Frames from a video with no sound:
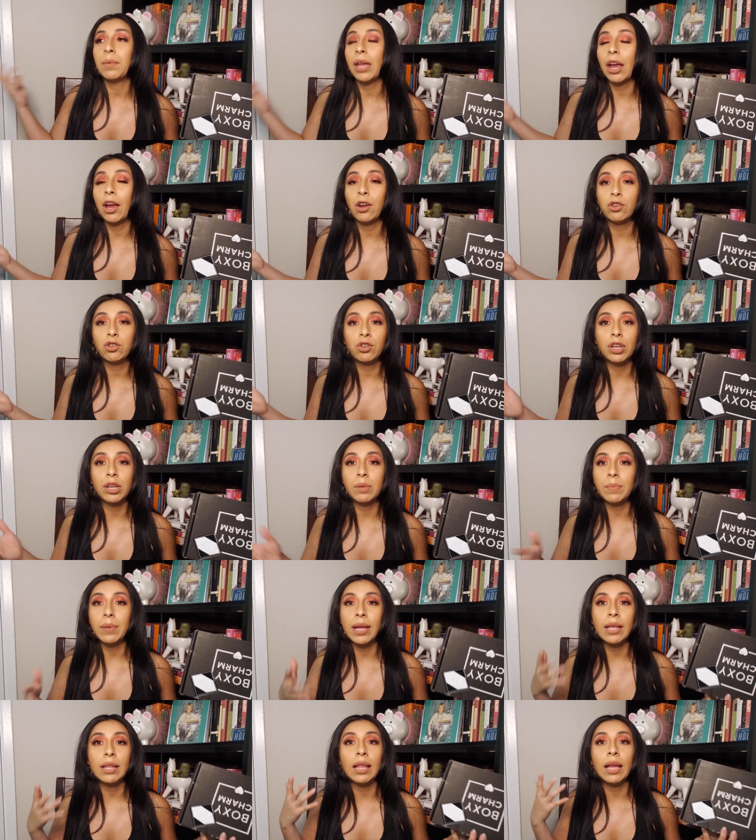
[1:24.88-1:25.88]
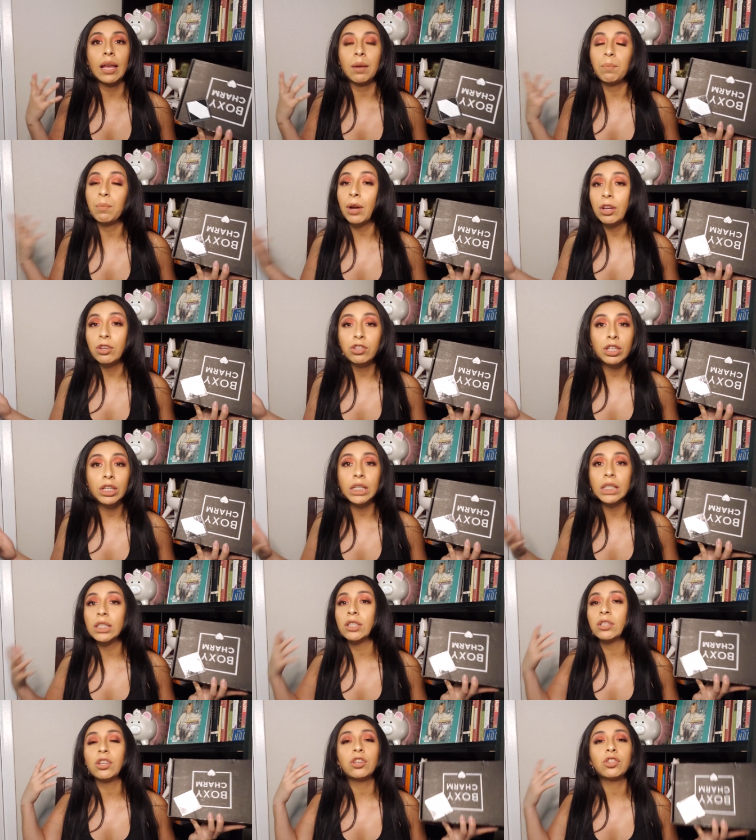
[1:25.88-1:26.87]
hair treatment, like
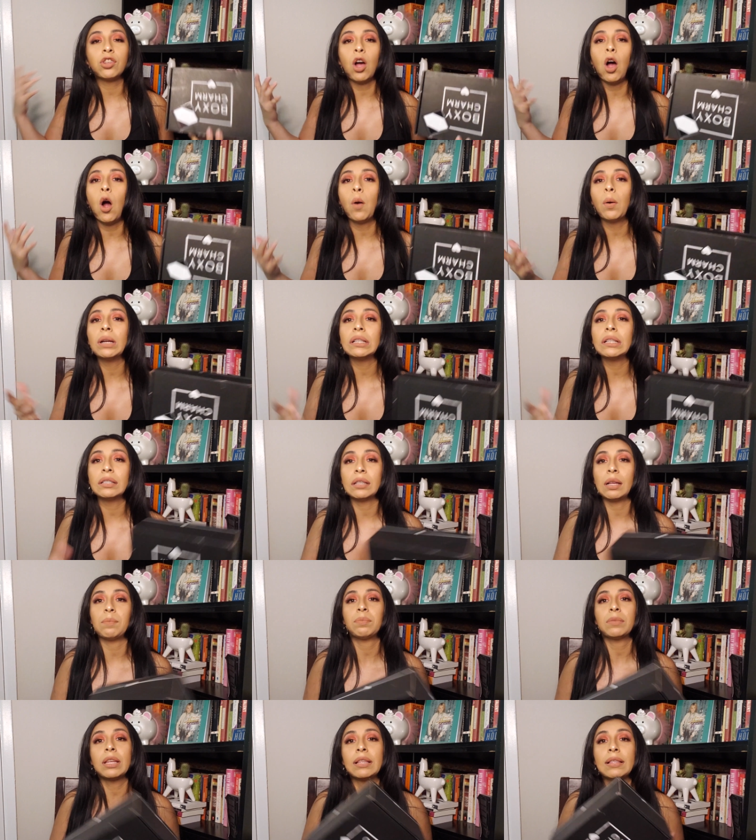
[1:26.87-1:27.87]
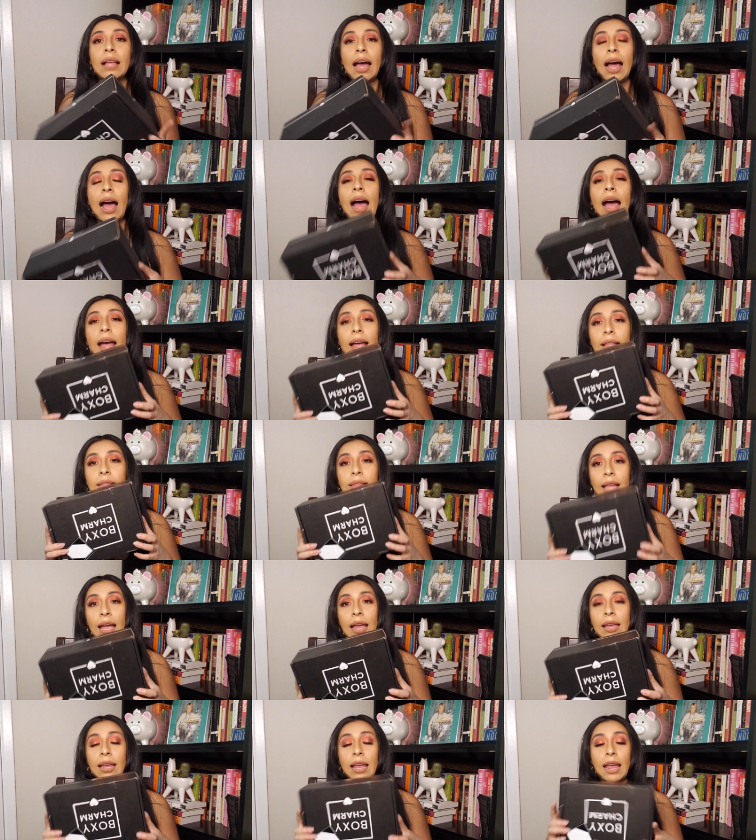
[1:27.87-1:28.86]
brushes. There's always something that I
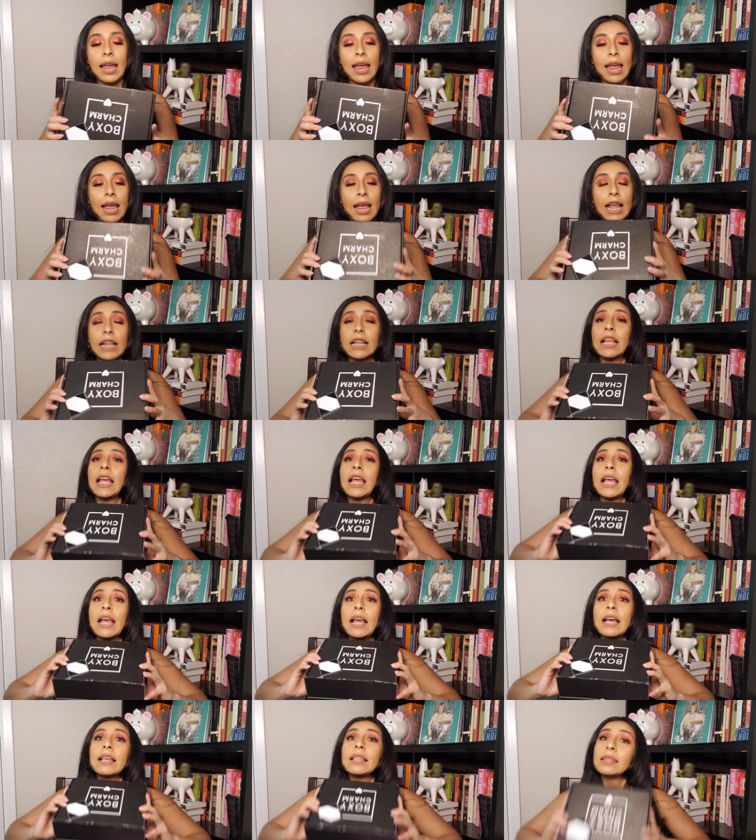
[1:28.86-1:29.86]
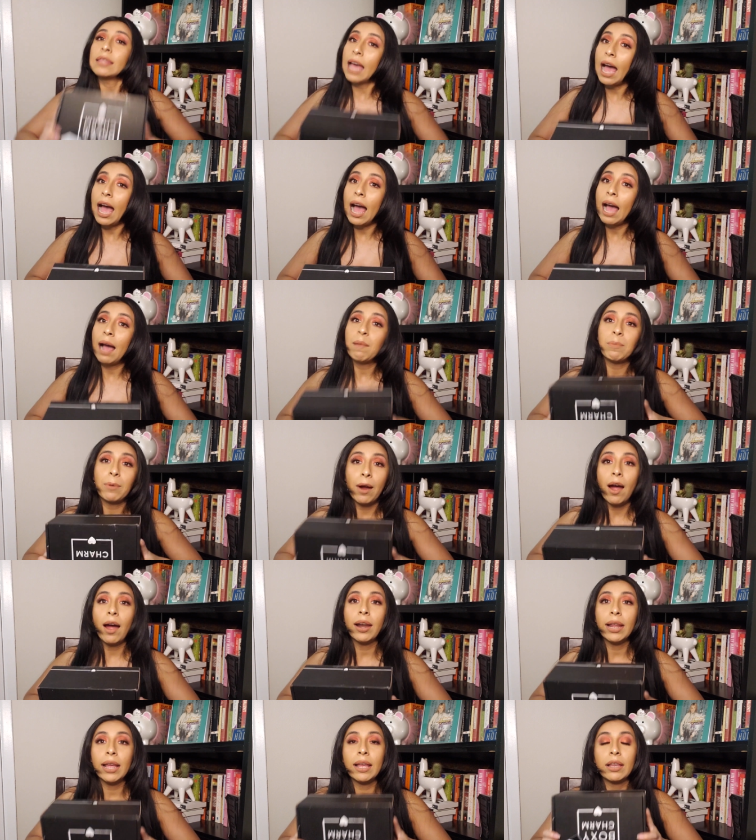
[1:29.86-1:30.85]
like, and that
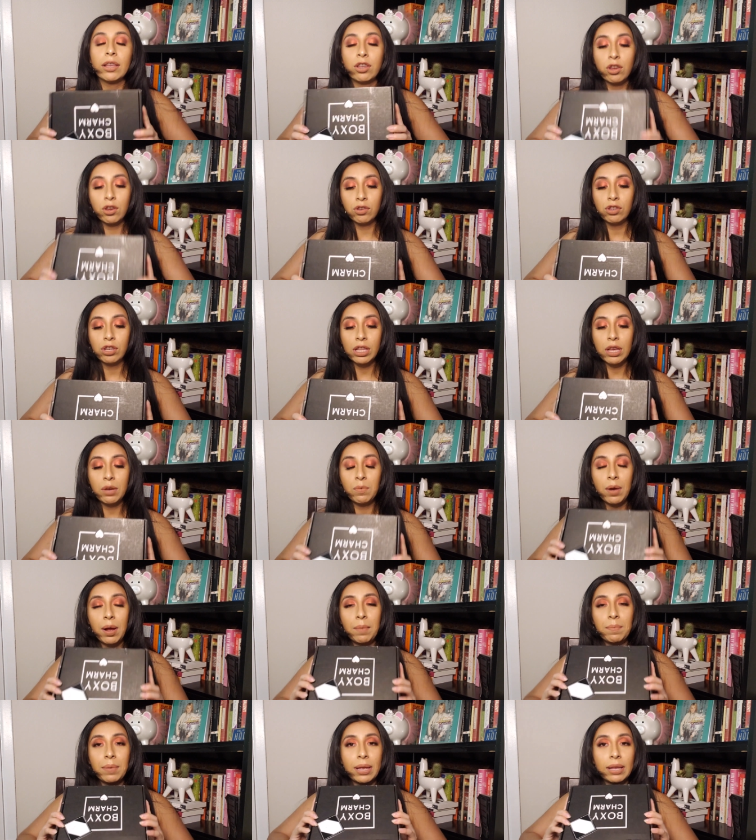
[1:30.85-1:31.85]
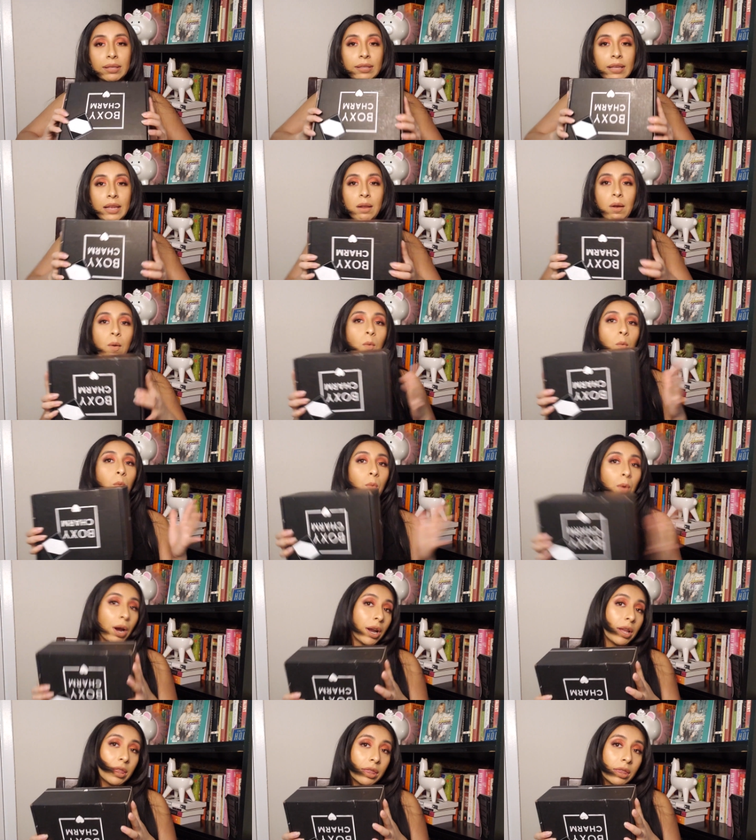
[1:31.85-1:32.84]
product usually what makes it
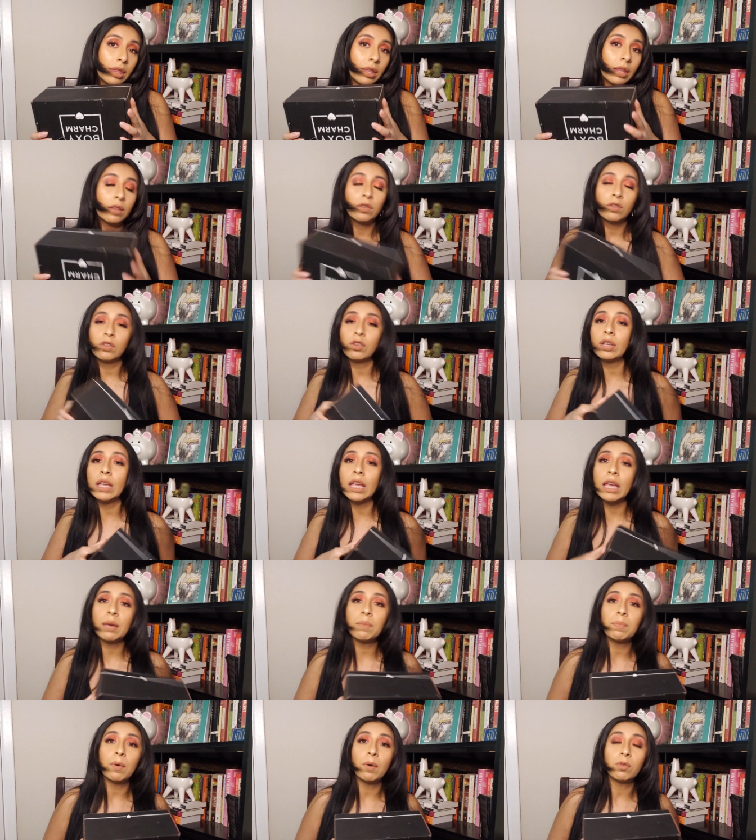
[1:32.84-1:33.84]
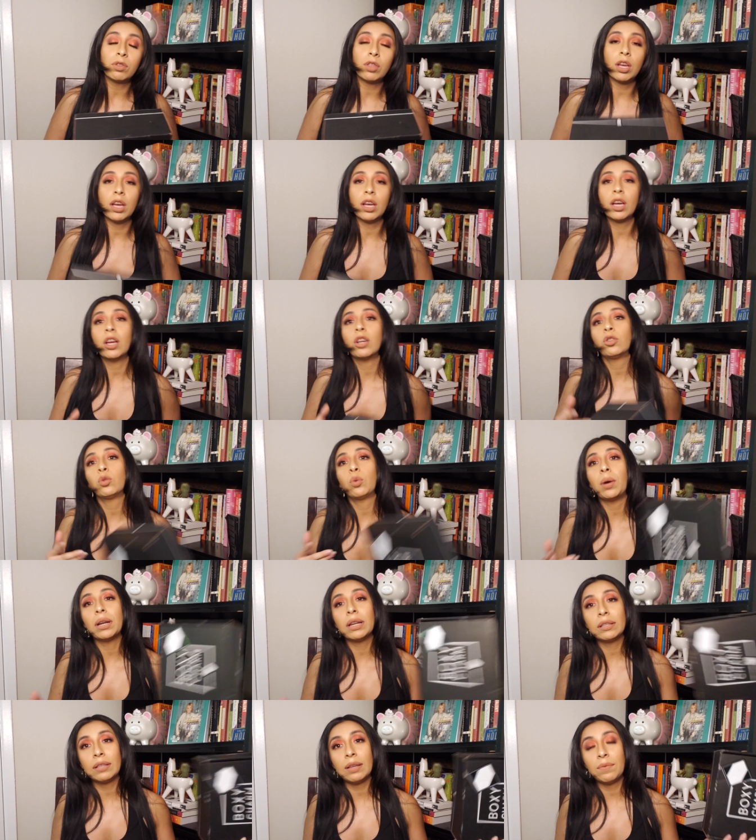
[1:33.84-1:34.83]
worth to keep the
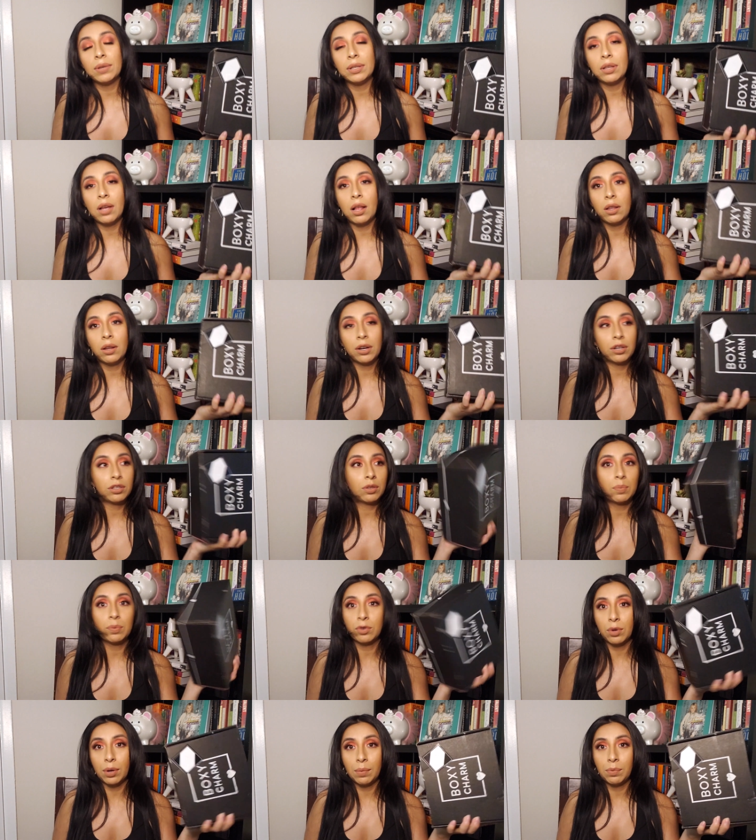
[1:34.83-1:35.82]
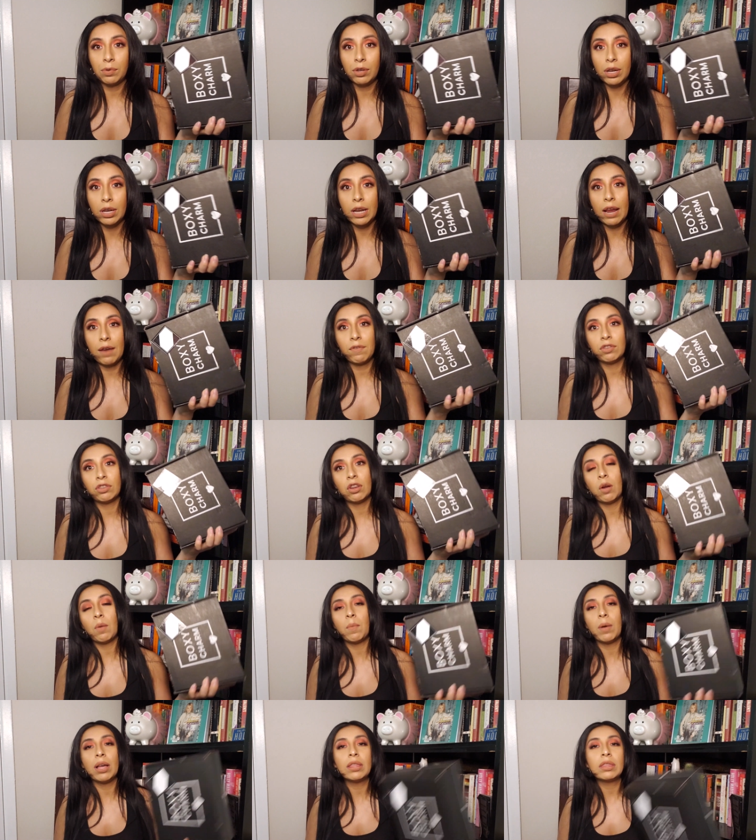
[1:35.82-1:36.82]
$27 subscription every
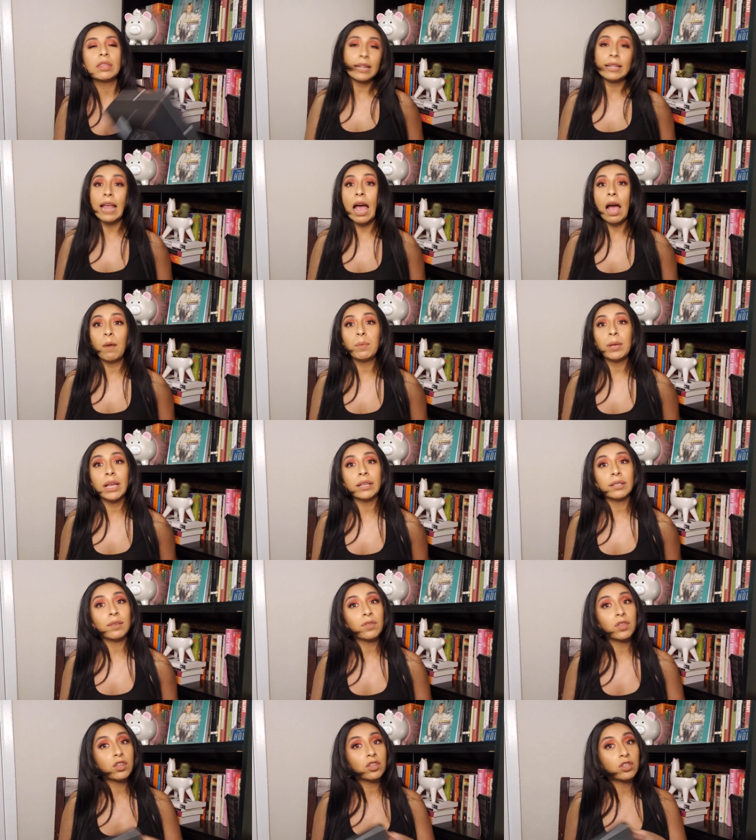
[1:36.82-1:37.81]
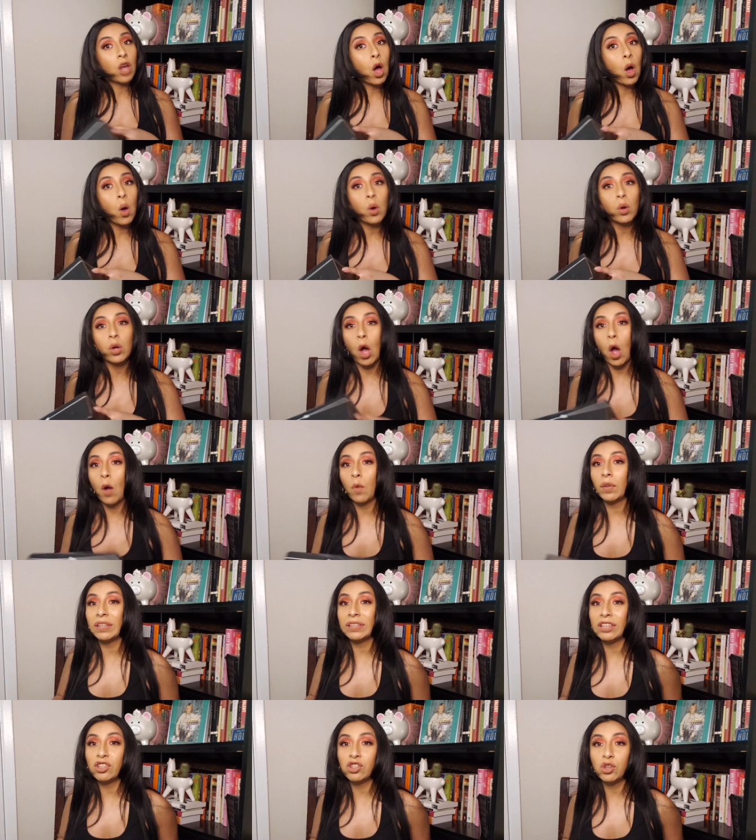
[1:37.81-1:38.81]
single month. Now, because of this whole
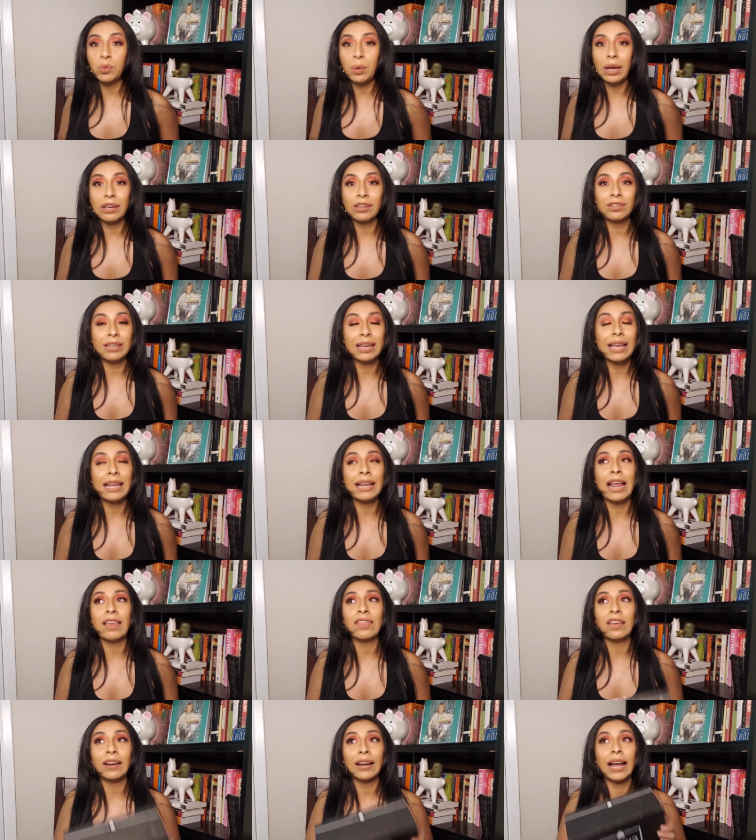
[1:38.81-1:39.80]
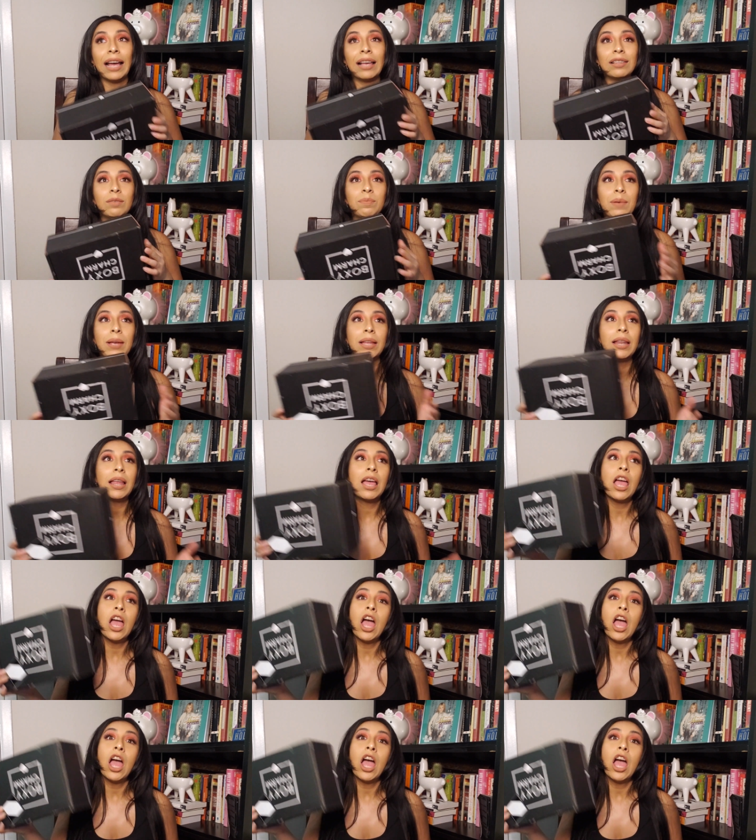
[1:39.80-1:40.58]
COVID situation, there has been